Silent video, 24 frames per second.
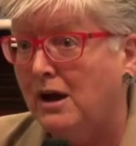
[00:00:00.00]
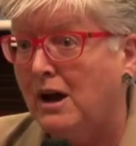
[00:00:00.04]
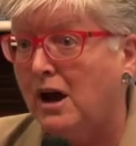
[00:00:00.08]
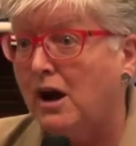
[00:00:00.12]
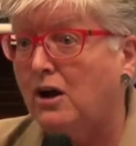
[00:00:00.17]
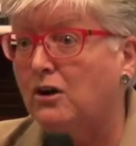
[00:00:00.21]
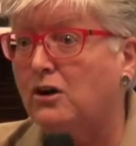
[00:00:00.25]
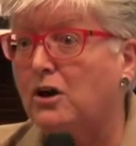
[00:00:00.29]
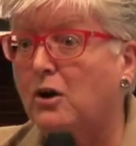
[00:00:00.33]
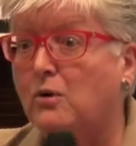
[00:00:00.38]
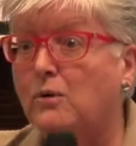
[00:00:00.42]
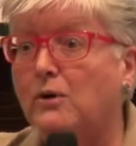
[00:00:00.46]

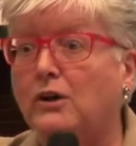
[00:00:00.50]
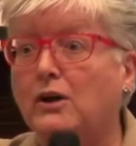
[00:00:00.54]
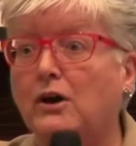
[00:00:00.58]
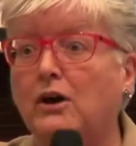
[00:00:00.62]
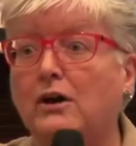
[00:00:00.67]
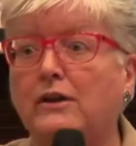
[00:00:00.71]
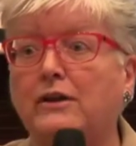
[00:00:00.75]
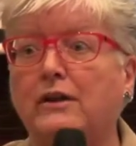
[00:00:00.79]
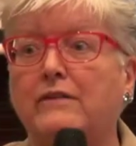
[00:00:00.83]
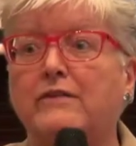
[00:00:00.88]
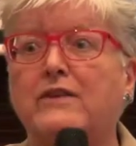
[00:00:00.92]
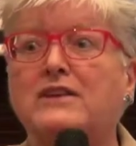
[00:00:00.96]
I'll go
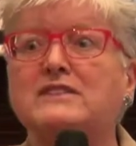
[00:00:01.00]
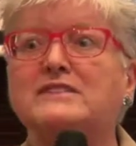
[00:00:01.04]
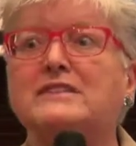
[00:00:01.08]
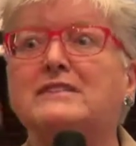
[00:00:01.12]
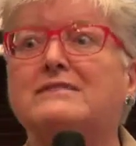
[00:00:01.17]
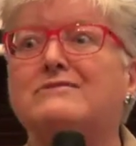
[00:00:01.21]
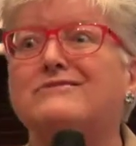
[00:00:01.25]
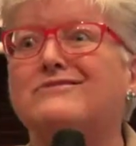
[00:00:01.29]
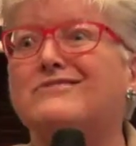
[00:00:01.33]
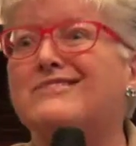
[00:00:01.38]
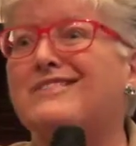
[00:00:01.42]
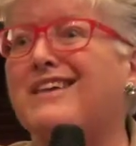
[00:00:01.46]
online, there's
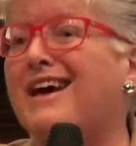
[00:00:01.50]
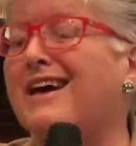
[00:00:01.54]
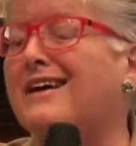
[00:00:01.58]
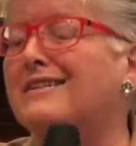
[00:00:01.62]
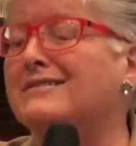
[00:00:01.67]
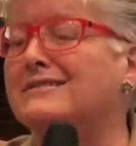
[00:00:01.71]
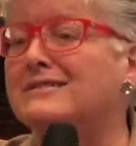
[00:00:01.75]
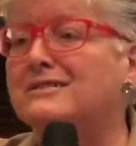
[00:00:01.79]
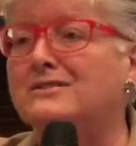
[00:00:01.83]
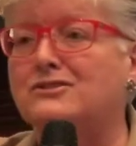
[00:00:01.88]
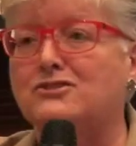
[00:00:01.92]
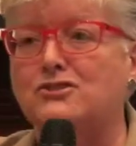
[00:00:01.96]

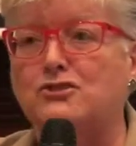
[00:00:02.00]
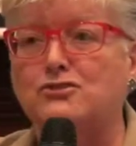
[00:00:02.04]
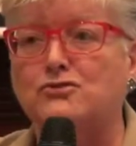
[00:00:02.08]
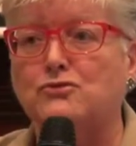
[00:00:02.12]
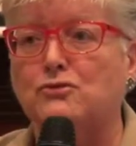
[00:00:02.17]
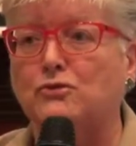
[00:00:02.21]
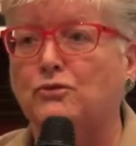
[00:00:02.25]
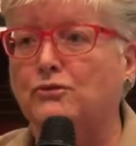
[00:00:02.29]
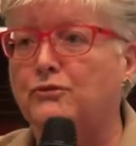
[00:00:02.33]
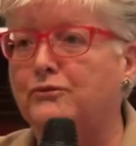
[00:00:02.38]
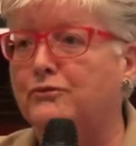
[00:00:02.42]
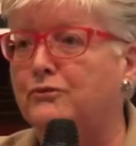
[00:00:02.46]
thousands to
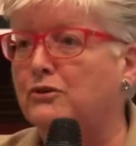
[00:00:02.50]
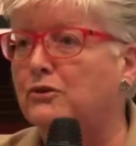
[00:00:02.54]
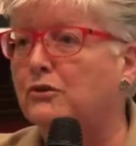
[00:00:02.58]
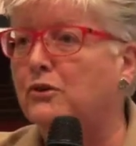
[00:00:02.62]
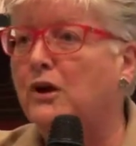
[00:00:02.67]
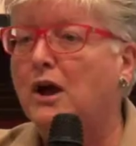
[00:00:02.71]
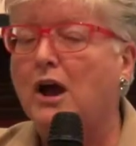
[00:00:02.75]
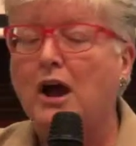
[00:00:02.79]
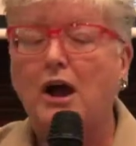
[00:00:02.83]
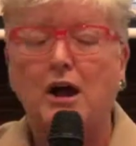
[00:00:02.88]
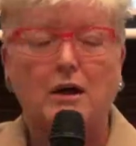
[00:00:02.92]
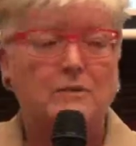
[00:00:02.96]
trawl through.
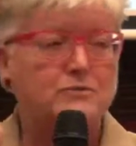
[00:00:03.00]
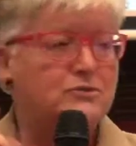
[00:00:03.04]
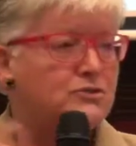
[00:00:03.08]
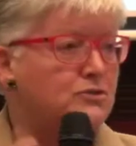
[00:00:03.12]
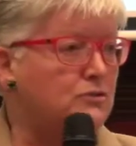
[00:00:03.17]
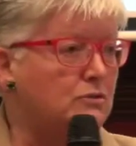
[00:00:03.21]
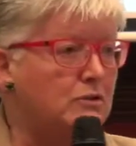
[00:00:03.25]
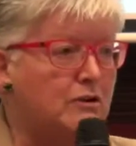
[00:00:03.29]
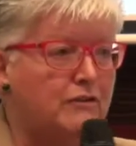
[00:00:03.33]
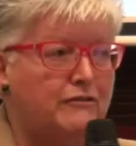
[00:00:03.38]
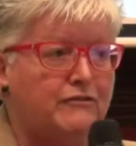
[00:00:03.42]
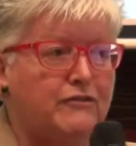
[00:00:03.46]
I'm
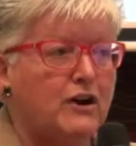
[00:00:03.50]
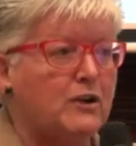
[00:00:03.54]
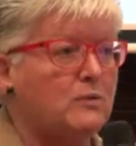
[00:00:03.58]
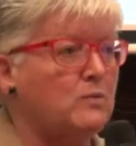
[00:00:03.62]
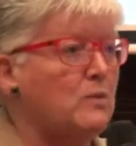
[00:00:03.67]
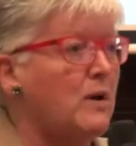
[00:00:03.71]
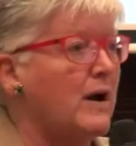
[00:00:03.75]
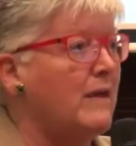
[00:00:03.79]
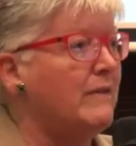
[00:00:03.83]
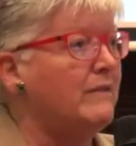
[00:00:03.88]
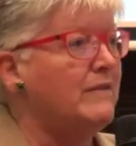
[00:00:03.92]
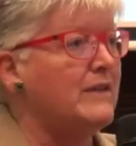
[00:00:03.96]
sure I'll find
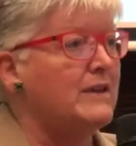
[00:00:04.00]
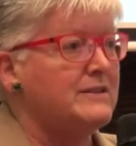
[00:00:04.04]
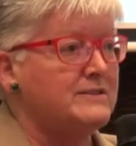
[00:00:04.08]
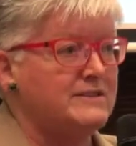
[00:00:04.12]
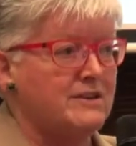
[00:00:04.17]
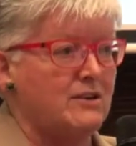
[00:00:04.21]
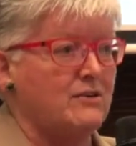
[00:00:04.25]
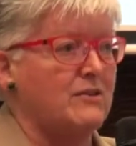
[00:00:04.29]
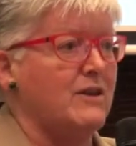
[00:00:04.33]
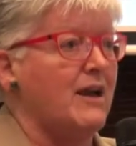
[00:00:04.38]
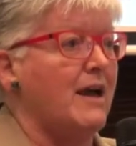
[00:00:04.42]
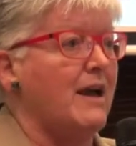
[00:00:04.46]
one that's
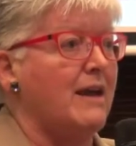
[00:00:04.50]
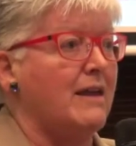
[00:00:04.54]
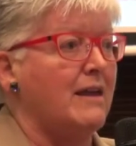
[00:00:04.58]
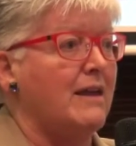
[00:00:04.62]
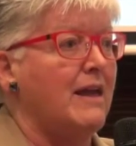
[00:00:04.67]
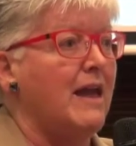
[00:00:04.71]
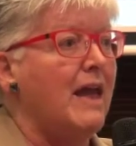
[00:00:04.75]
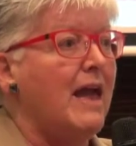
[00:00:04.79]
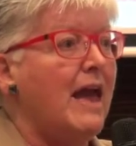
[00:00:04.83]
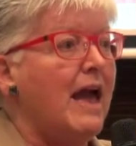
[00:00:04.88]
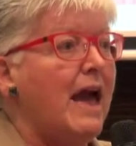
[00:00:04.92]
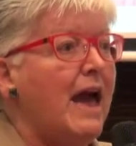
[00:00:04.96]
okay.
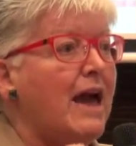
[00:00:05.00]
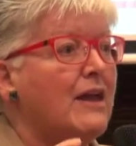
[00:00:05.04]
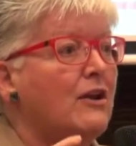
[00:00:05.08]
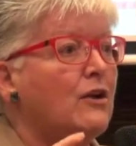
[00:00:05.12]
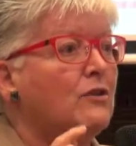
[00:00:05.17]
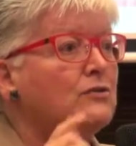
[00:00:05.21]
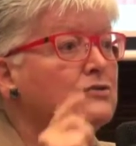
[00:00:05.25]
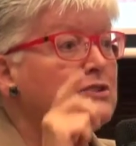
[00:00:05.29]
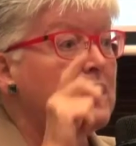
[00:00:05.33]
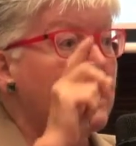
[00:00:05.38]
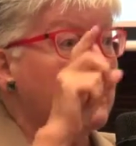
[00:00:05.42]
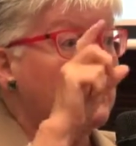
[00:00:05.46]
And I'll
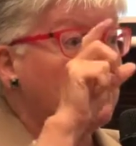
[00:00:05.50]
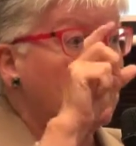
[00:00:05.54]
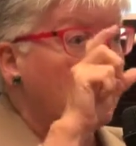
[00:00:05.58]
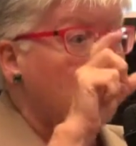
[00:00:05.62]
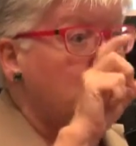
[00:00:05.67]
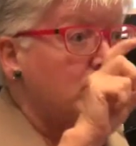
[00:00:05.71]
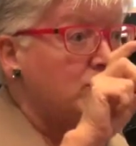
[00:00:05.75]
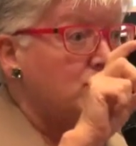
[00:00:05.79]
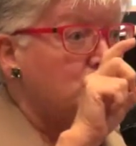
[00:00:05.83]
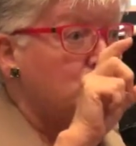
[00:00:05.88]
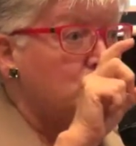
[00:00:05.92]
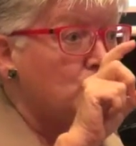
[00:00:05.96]
take one
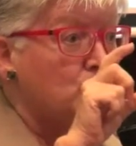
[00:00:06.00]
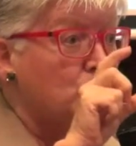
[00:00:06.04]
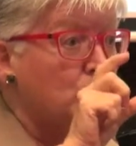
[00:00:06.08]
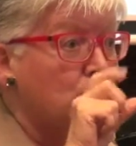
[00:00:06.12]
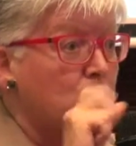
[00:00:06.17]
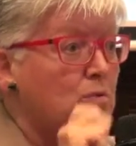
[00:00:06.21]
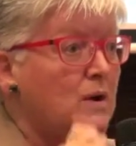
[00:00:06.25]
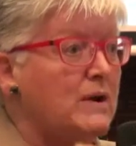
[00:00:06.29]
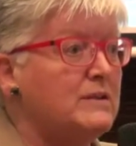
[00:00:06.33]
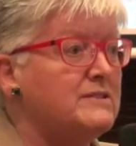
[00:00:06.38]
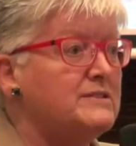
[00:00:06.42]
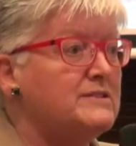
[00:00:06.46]
of the shorter
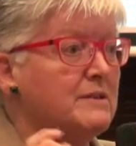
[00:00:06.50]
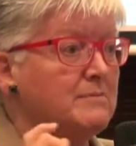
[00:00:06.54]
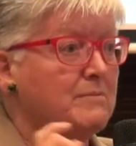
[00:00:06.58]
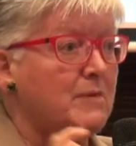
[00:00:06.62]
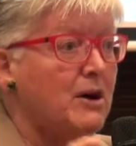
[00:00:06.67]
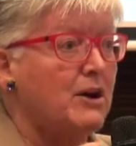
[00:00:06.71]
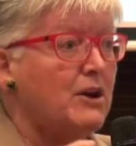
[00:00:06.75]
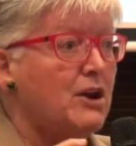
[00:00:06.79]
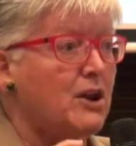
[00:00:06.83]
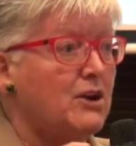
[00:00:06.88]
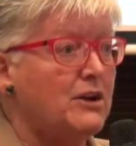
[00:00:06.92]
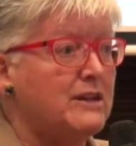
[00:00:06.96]
ones that
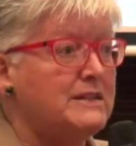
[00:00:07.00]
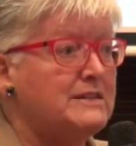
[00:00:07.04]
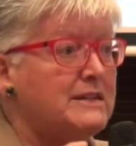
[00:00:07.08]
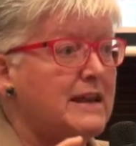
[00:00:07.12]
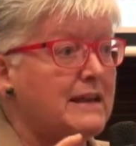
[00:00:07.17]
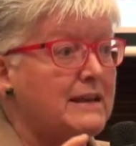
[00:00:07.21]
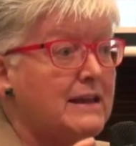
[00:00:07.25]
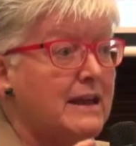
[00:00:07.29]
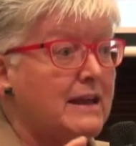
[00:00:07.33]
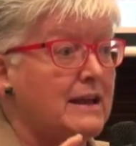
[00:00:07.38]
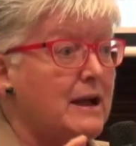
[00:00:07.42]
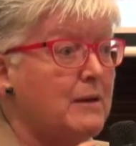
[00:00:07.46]
might only
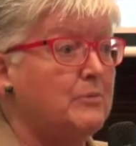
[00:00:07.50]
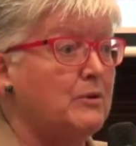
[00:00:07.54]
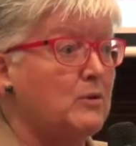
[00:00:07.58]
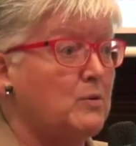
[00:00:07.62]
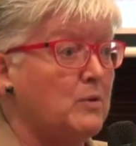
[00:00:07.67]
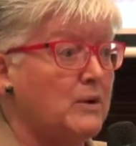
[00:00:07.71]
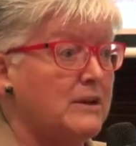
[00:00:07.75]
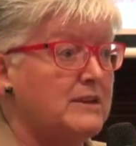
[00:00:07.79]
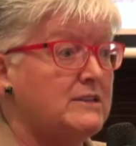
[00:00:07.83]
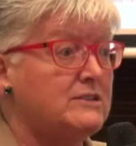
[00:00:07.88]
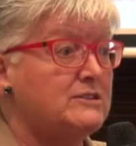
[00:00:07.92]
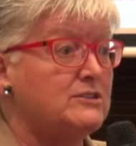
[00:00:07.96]
take a couple of
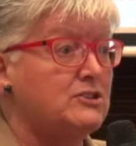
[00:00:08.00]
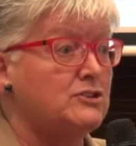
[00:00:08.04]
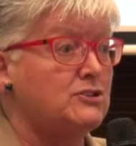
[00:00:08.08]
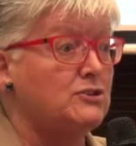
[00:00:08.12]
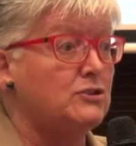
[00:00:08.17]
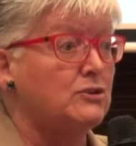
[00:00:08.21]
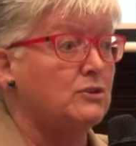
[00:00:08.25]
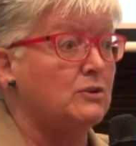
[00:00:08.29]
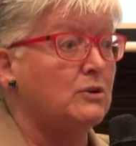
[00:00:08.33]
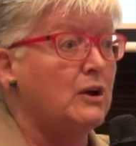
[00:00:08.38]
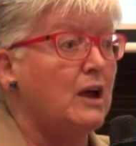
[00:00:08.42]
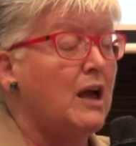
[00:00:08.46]
weeks to
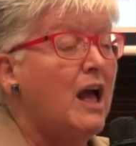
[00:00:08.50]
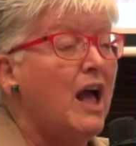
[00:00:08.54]
do.